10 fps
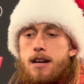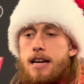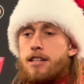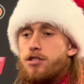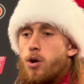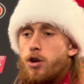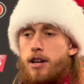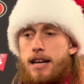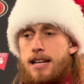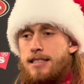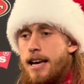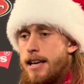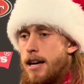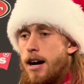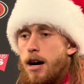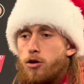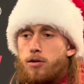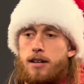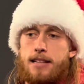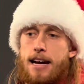He's so good at getting his hand, uh,
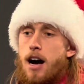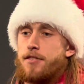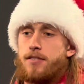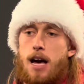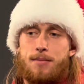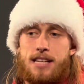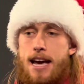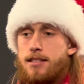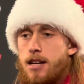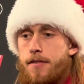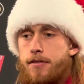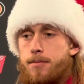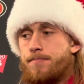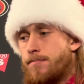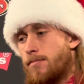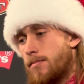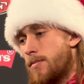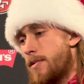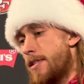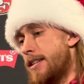like offensive lineman's hands off of him.
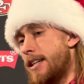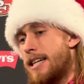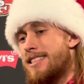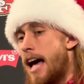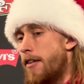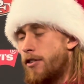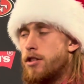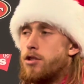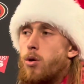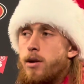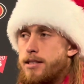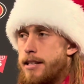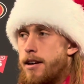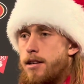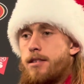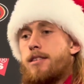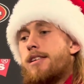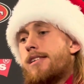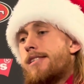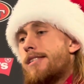Uh, his effort is always there.
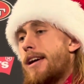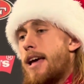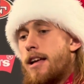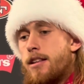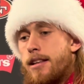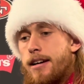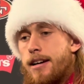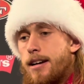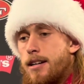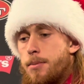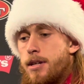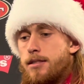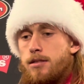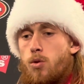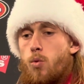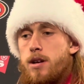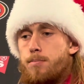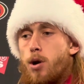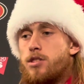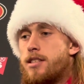And uh, I mean, when
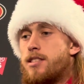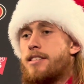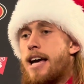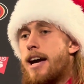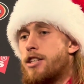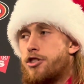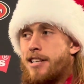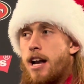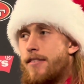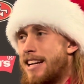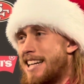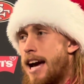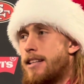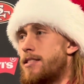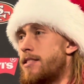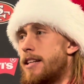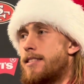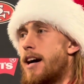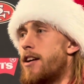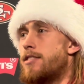Bosa gets a sack, it just kind of ignites the
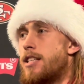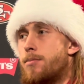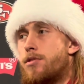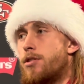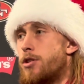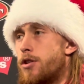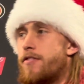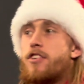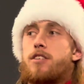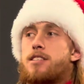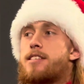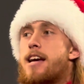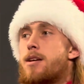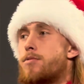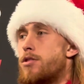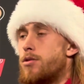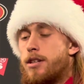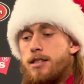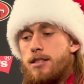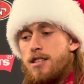entire team too. You can feel in the stadium too,
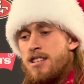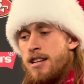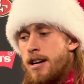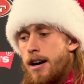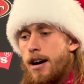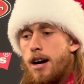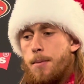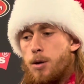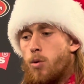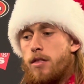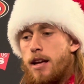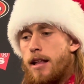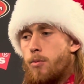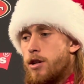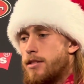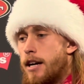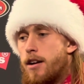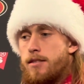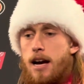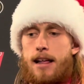because uh, I mean, one thing that we noticed, like our,
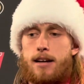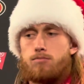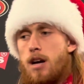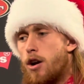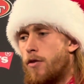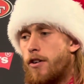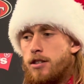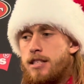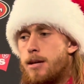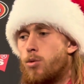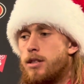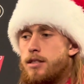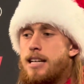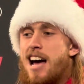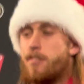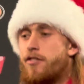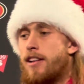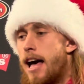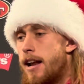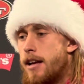I, I don't know if our team was kind of
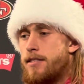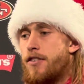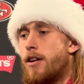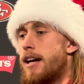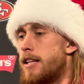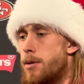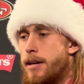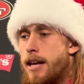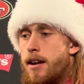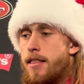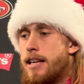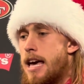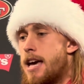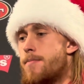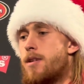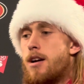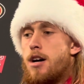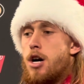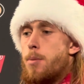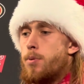flat. It felt like in the beginning of the game,
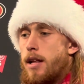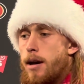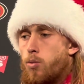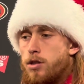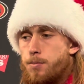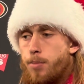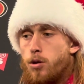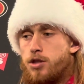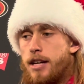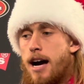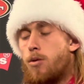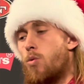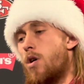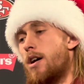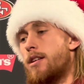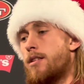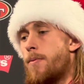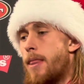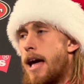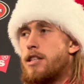but like once Bosa got one,
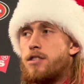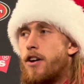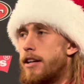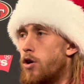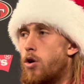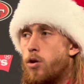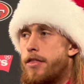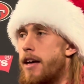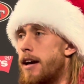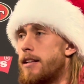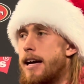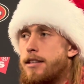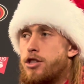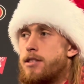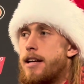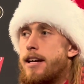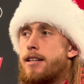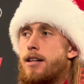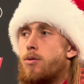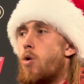it just felt like the whole thing, like just like
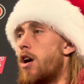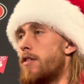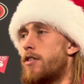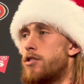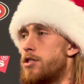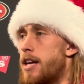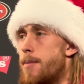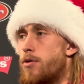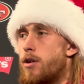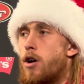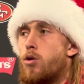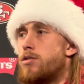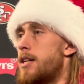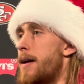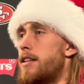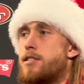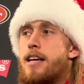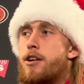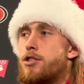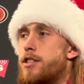a uh, waterfall, just came through, and our whole team had this
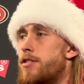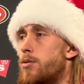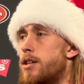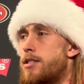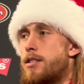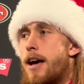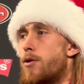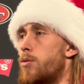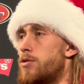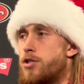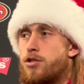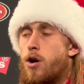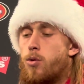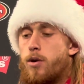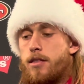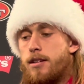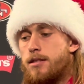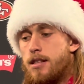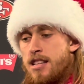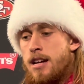energy to us, and everyone was just going with it.
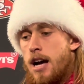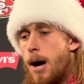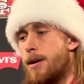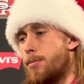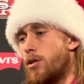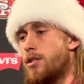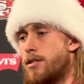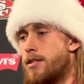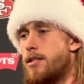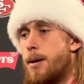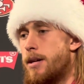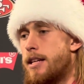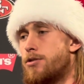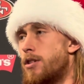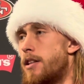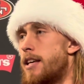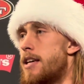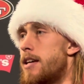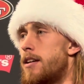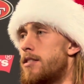And I mean, Bosa. I mean, he's really the
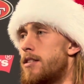key.